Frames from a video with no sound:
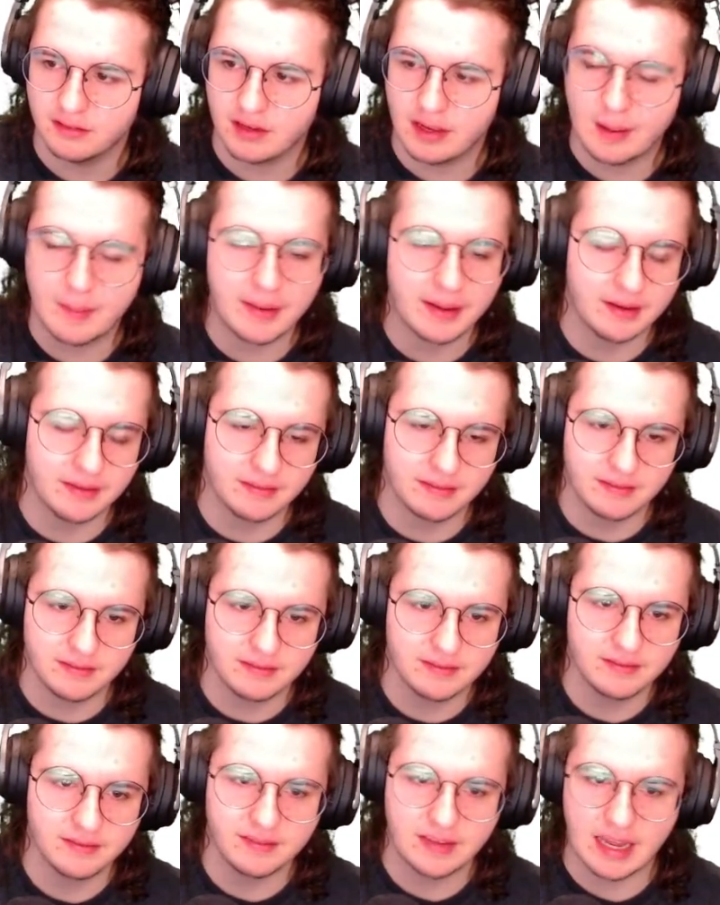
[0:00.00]
I mean,
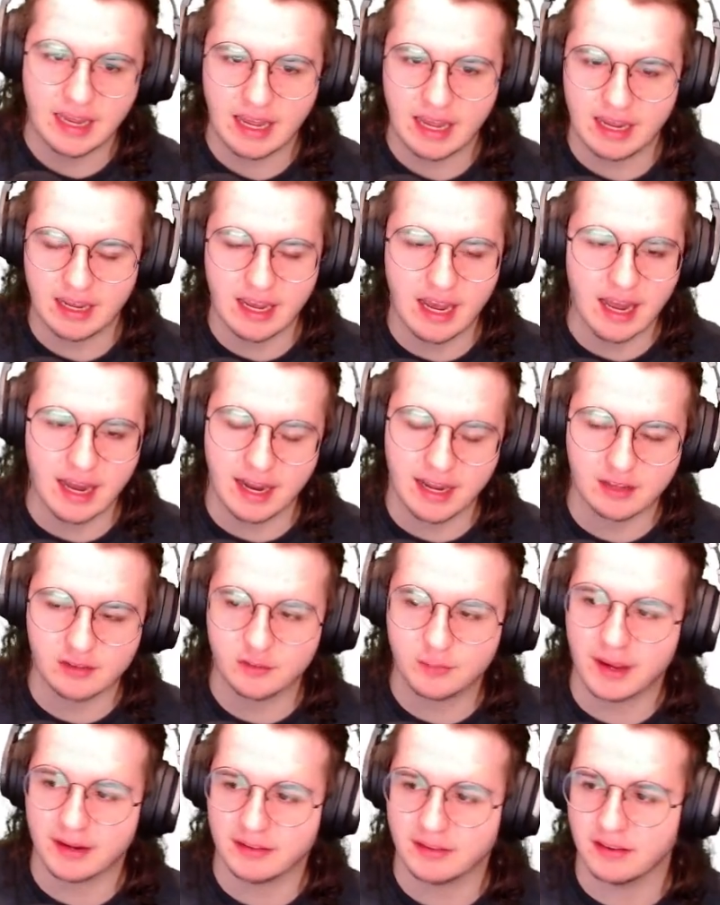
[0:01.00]
I kind of
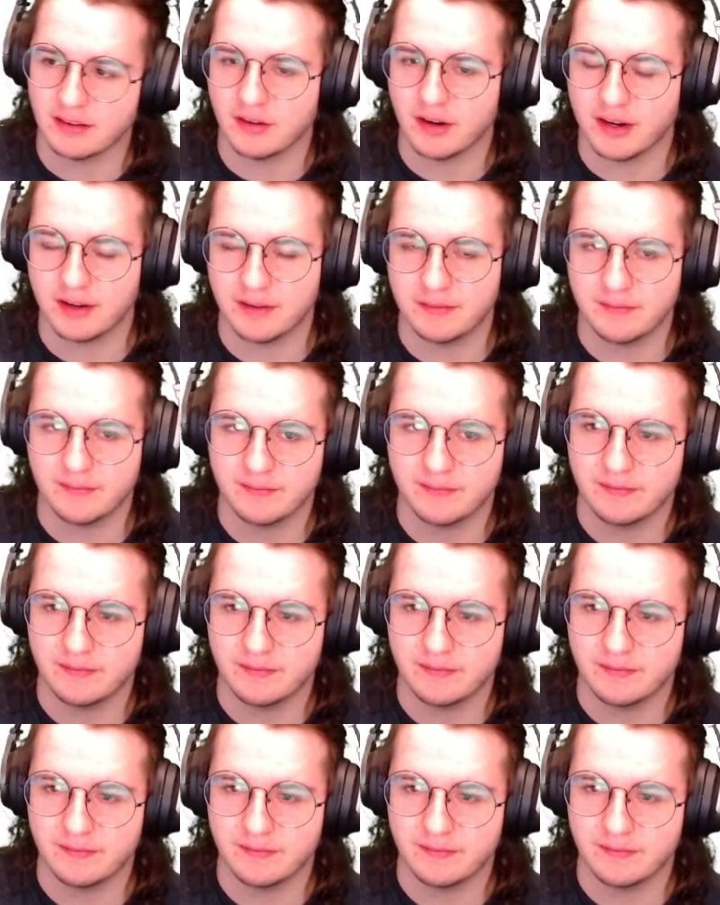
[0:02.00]
expected, right?